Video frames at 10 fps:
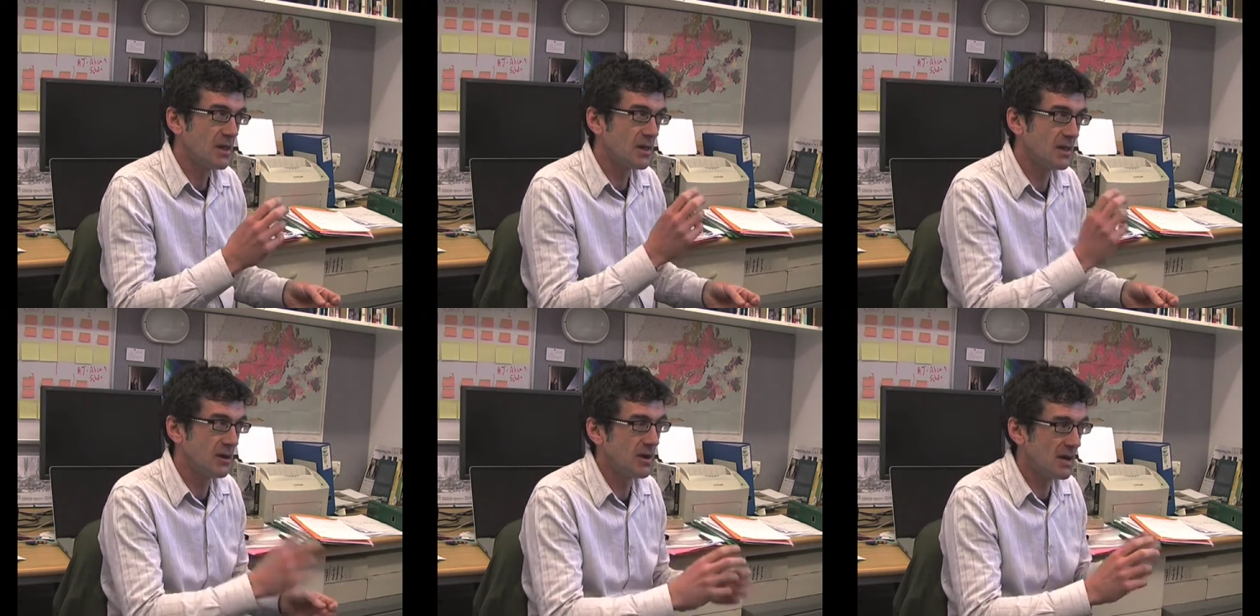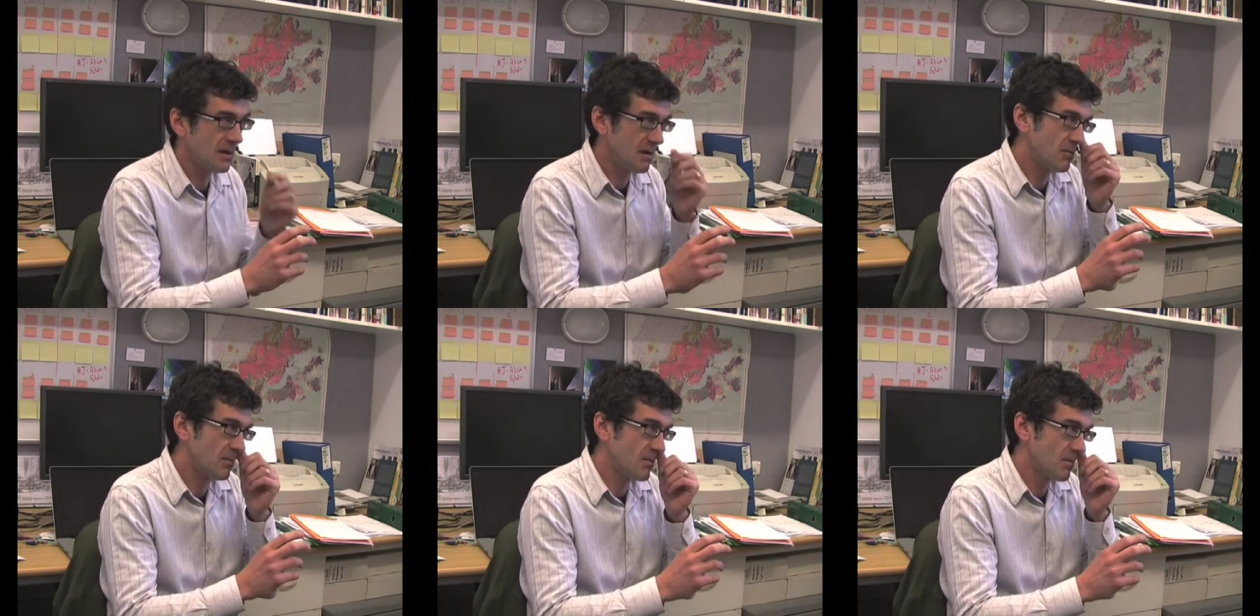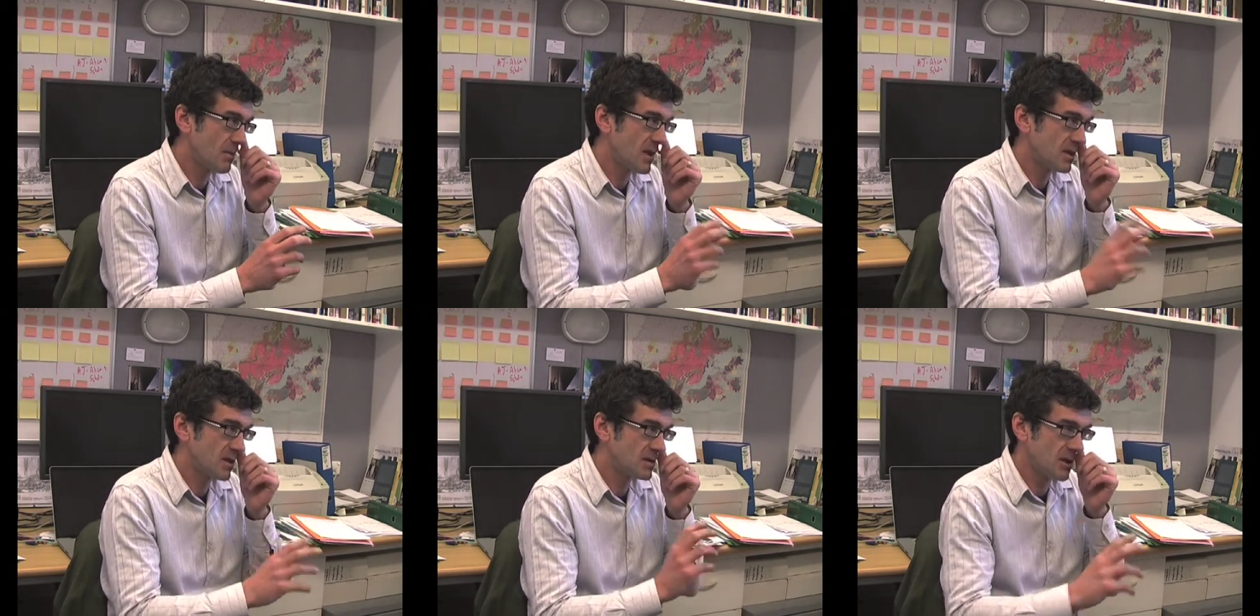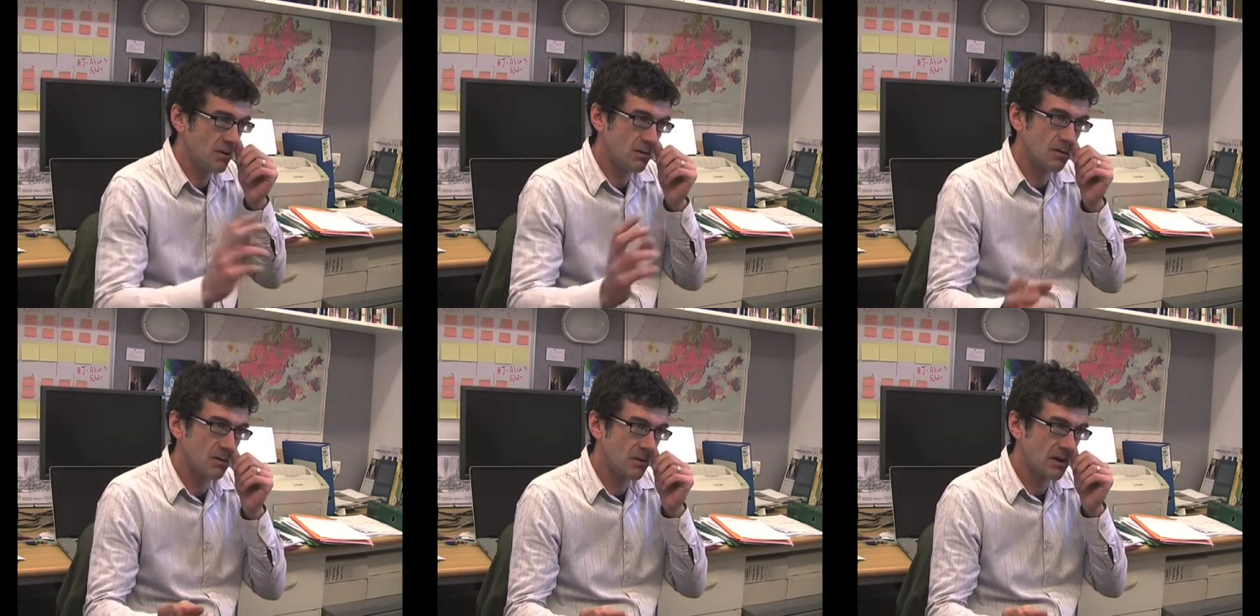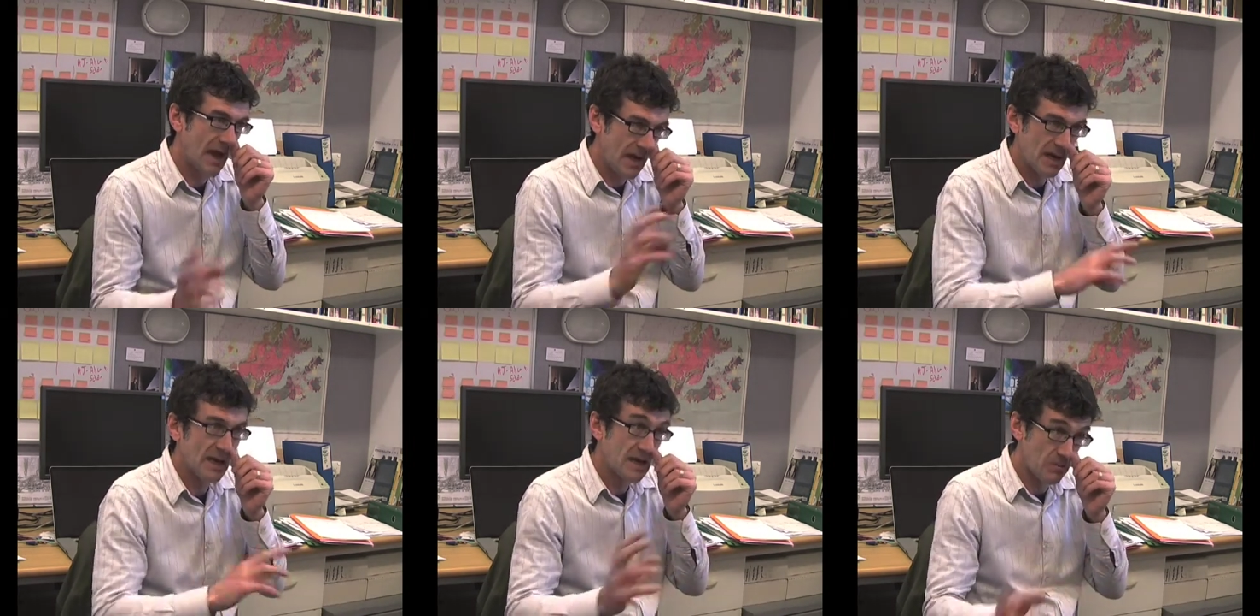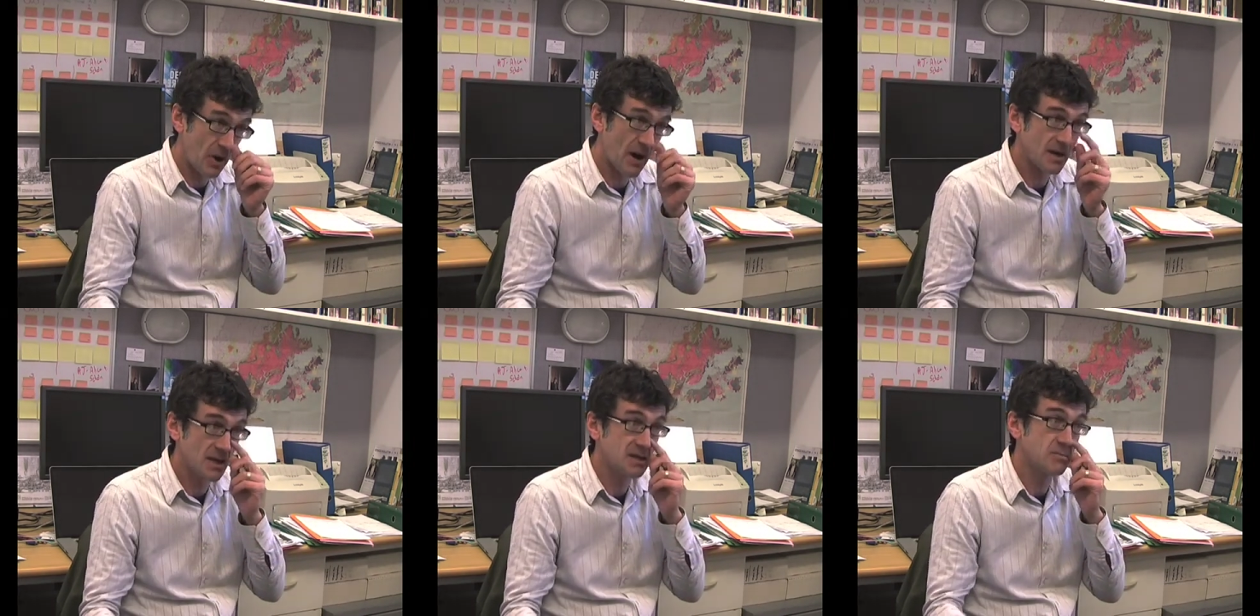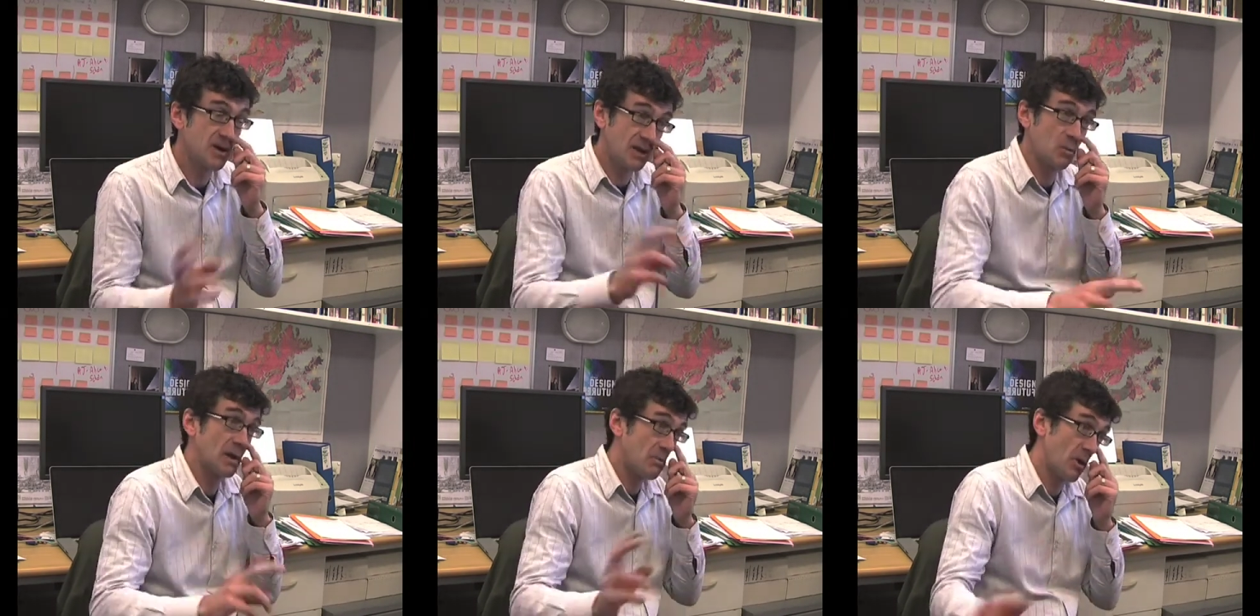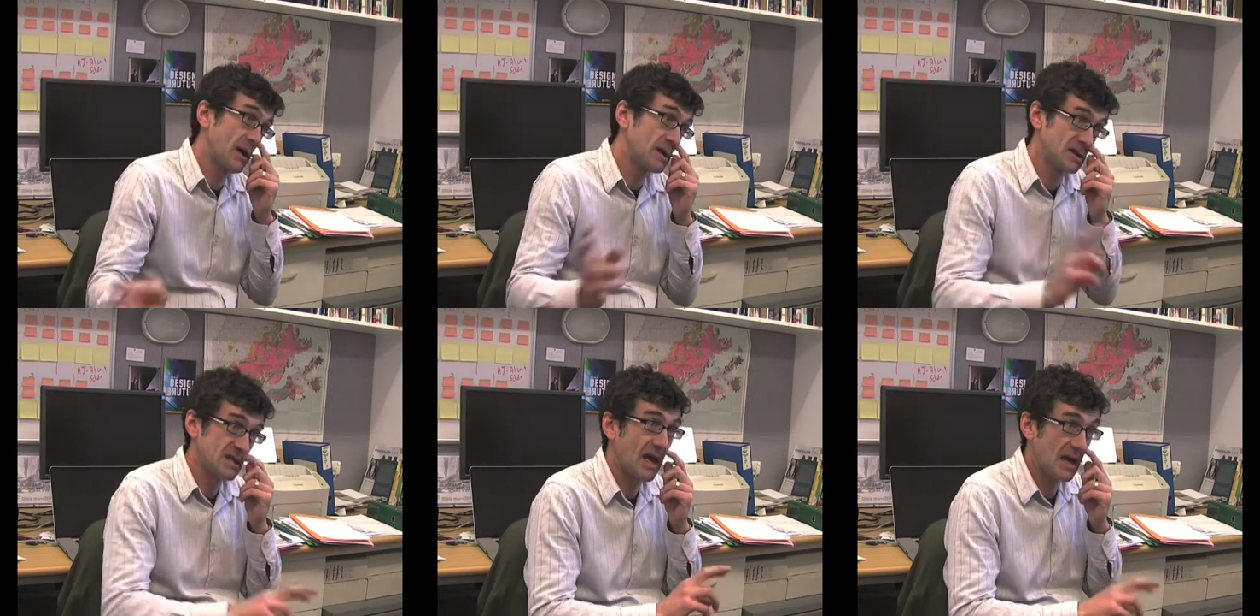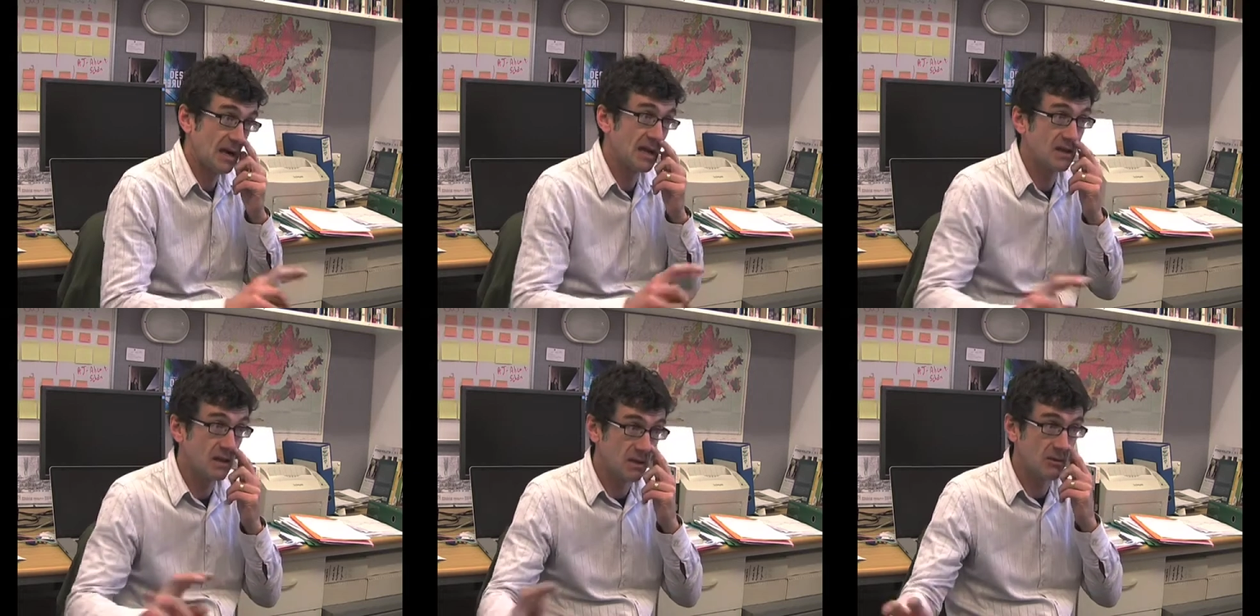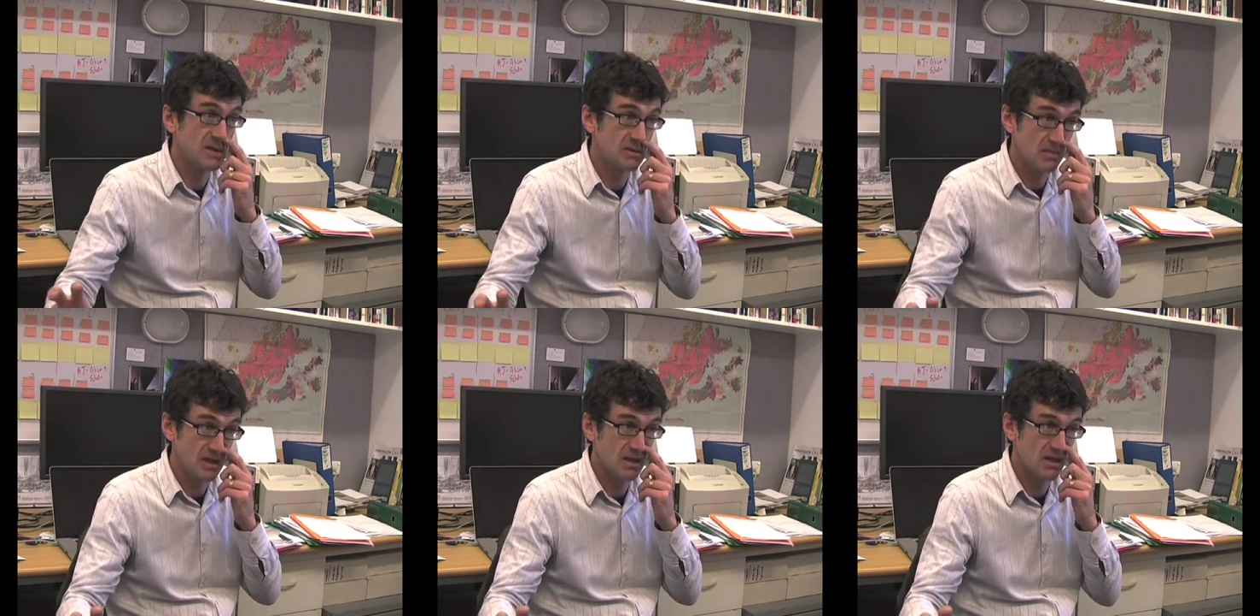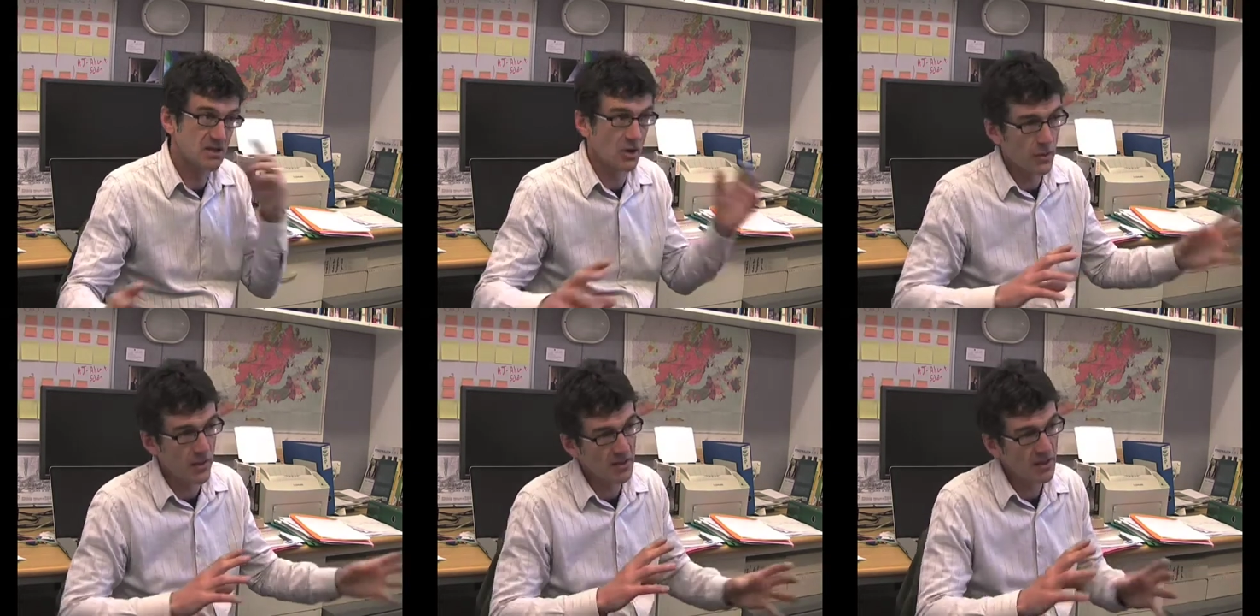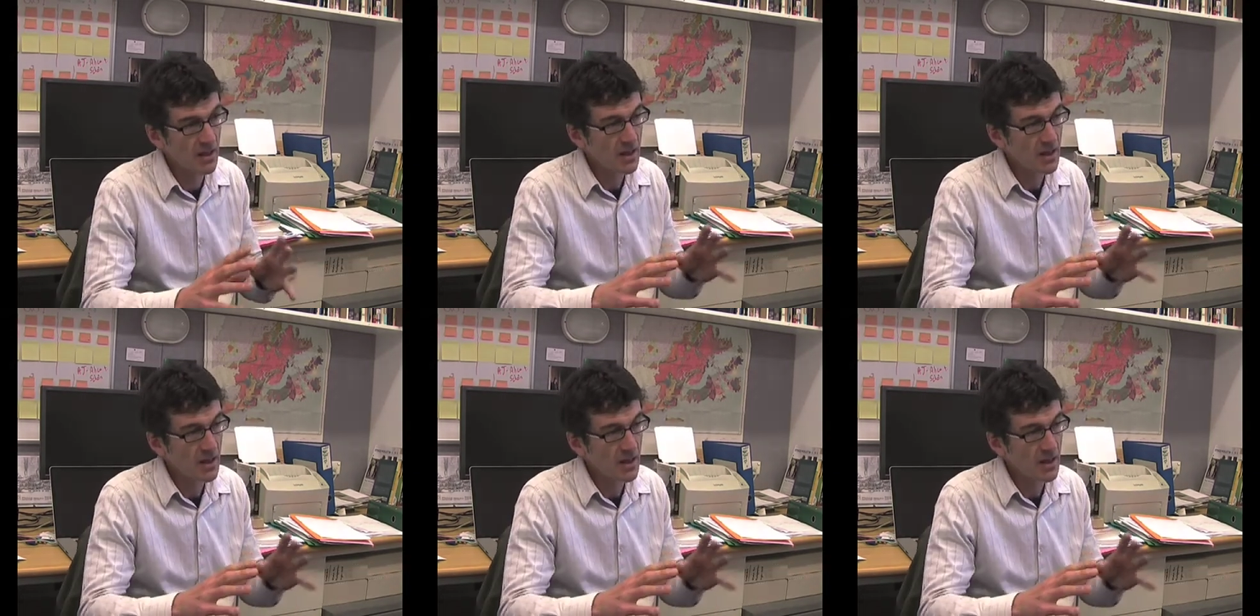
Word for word: theory and methods don't can lead practice, but equally practice can lead to theories and methods. So I think that,